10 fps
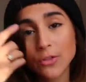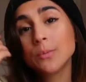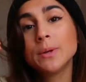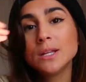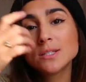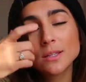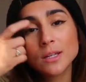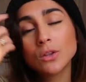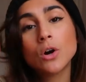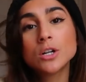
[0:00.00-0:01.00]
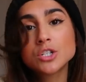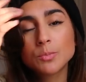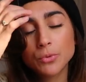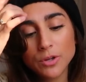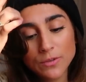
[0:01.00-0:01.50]
other beanies that they
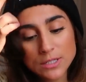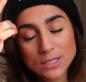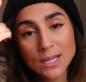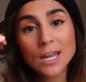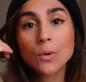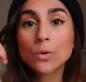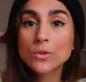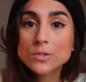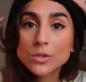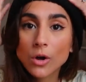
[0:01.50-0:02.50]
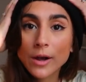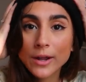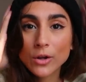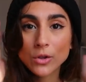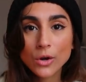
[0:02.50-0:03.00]
launched previously and I wore those a lot
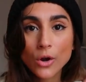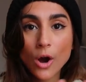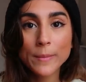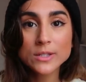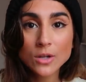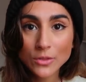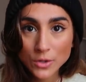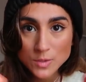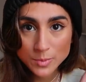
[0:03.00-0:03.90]
and I got a lot of comments on those.